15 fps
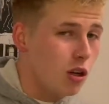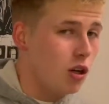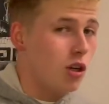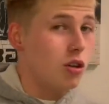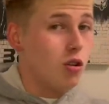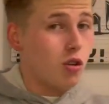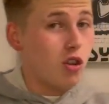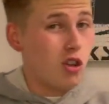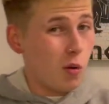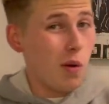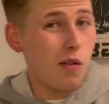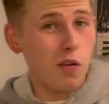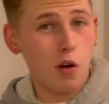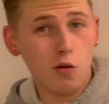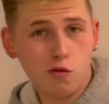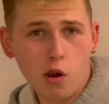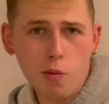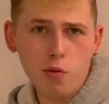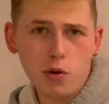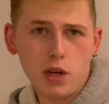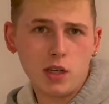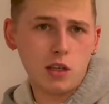Some involve
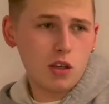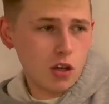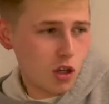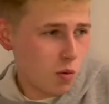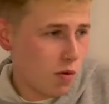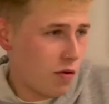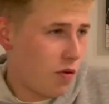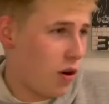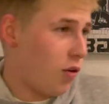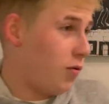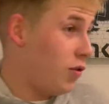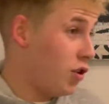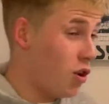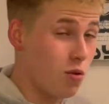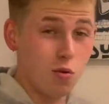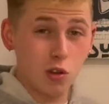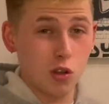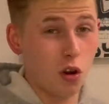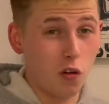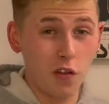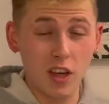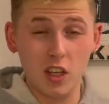robberies, some involve new
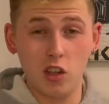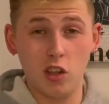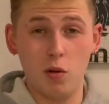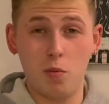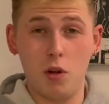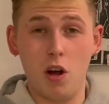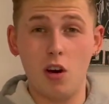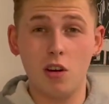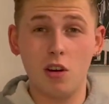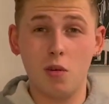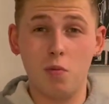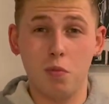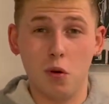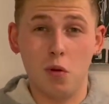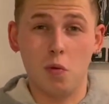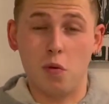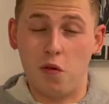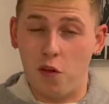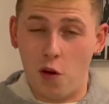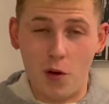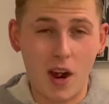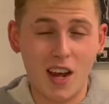stuff that's on the block. But
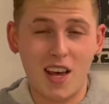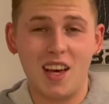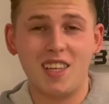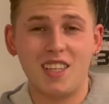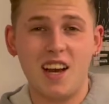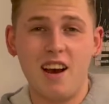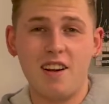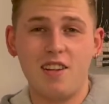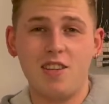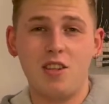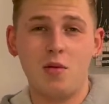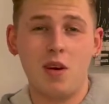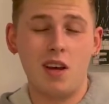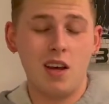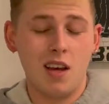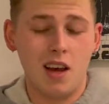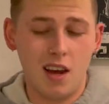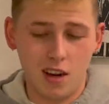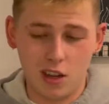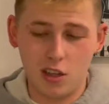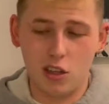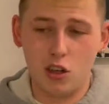before we get kick-started into it, I
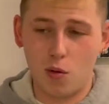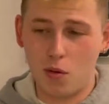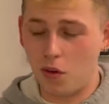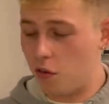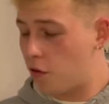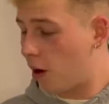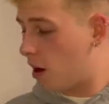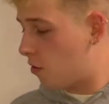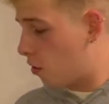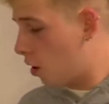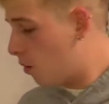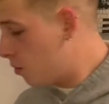need you to do me a favour.